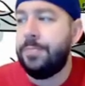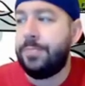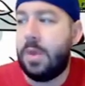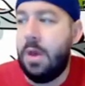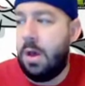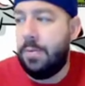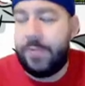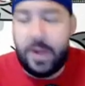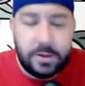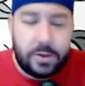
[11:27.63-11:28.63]

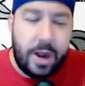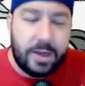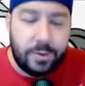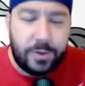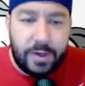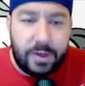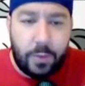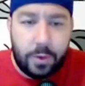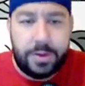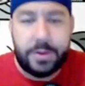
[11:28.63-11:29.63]
final score actually was
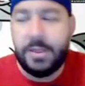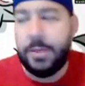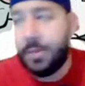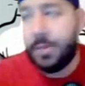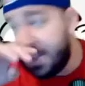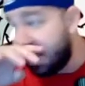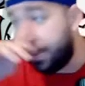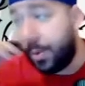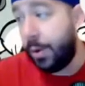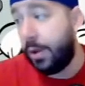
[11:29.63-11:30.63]
54-13, but that's not
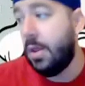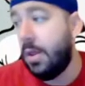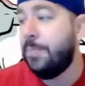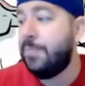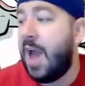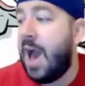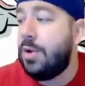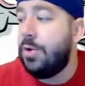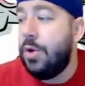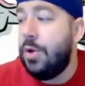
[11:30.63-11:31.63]
the point. I
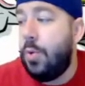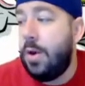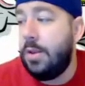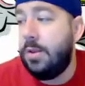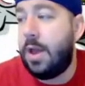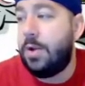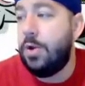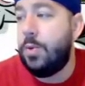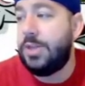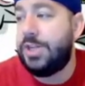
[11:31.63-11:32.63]
don't know
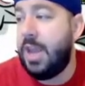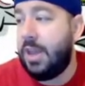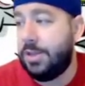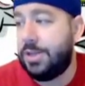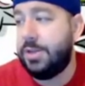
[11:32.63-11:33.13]
what changed.